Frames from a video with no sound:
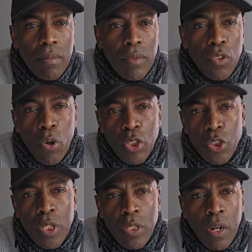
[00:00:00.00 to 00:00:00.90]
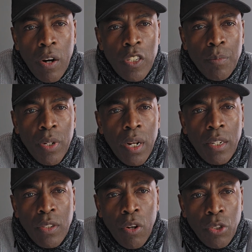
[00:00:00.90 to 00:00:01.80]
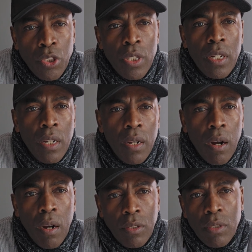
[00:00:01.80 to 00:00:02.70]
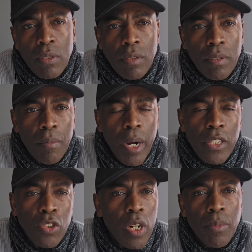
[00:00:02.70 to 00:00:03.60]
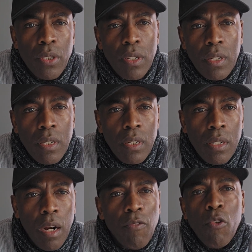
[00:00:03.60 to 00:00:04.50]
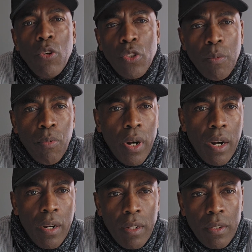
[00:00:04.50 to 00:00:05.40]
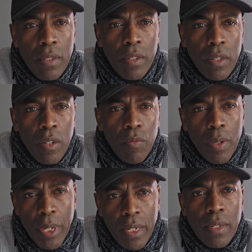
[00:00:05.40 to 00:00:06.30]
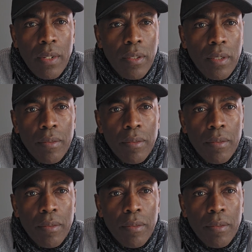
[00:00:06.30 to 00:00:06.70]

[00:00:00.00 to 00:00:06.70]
don't treat her husband as all she ought to by scripture, of course her prayer will be hindered.